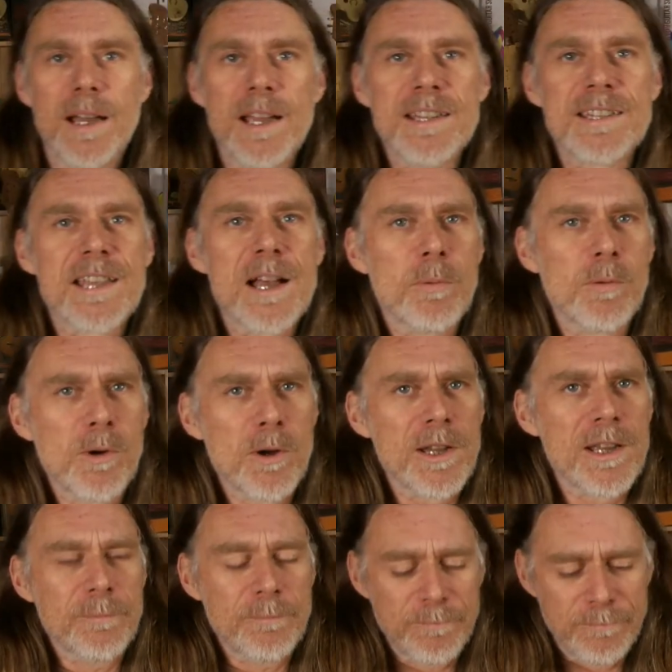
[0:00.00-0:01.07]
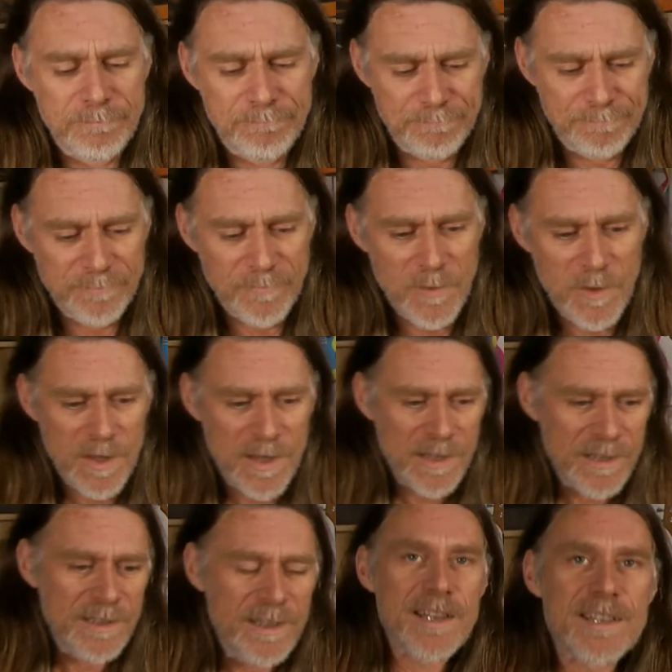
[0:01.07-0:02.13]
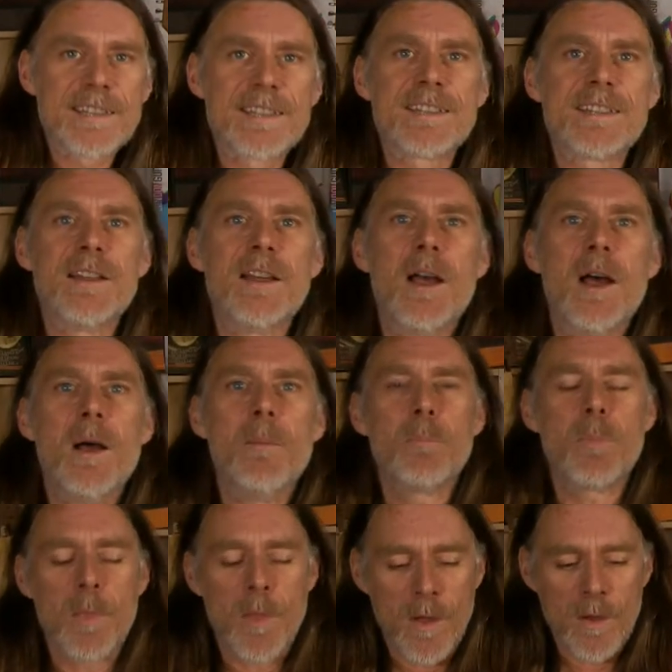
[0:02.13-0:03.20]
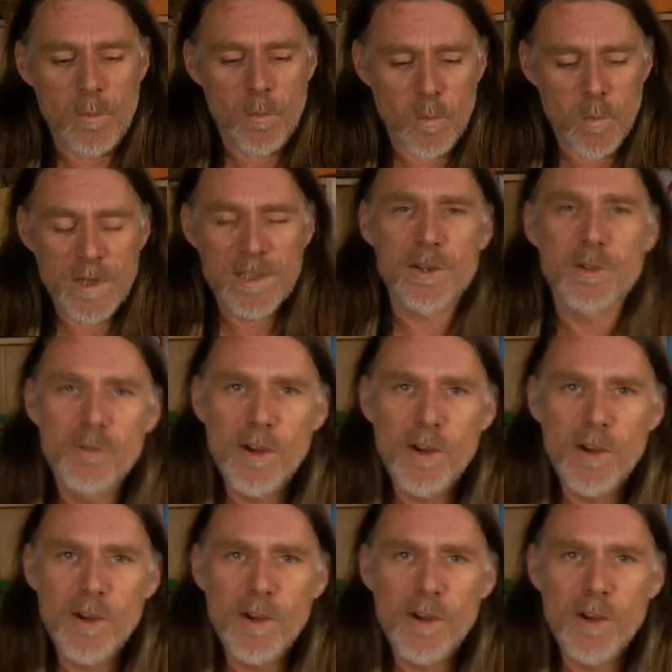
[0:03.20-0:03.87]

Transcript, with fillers: ASAP. We're on it. Yes. We do